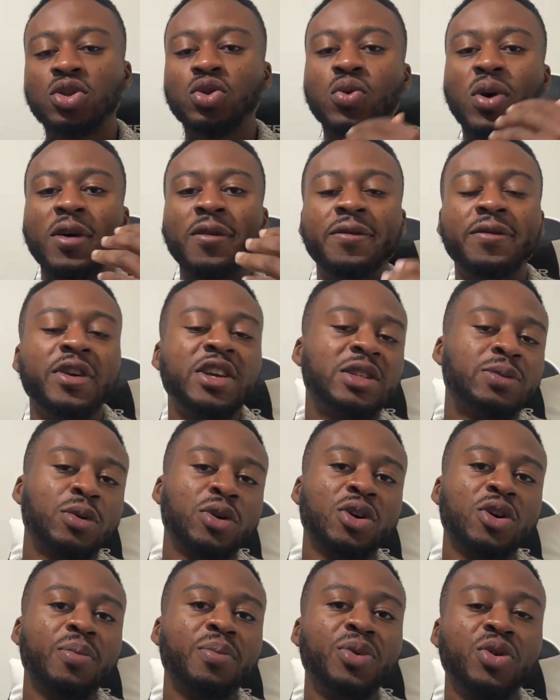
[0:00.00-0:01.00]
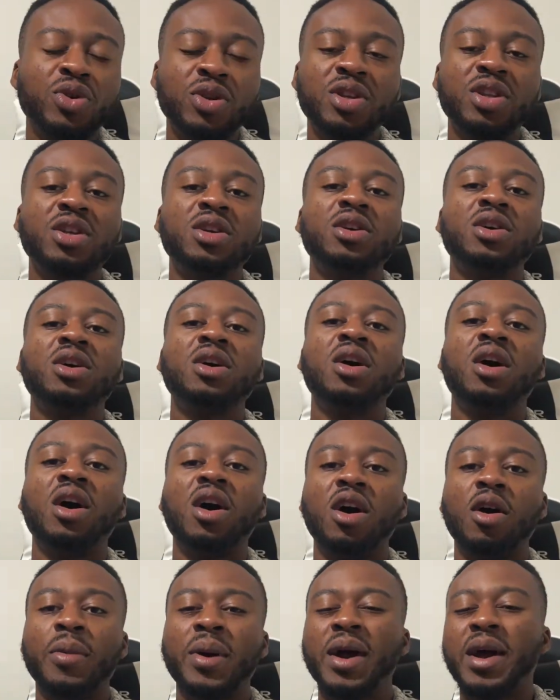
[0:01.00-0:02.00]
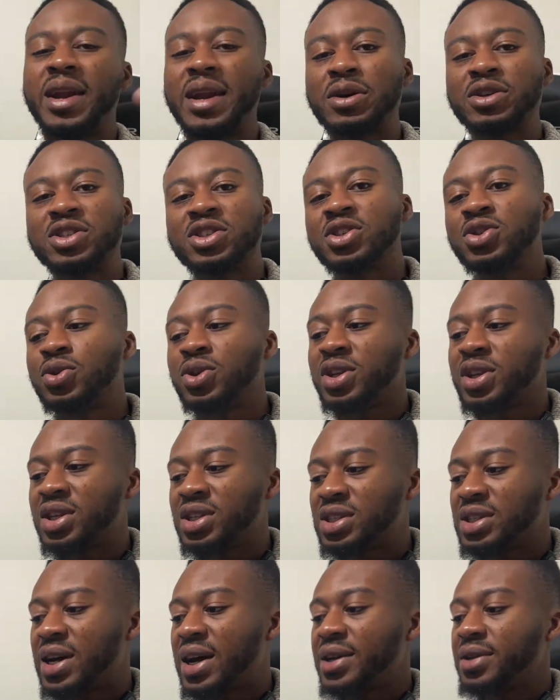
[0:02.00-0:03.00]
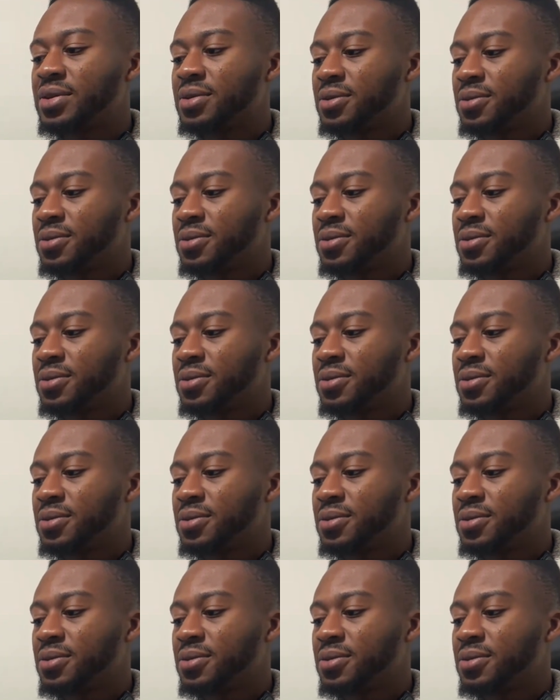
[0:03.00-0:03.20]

to our Facebook community. And I'll see you on the inside.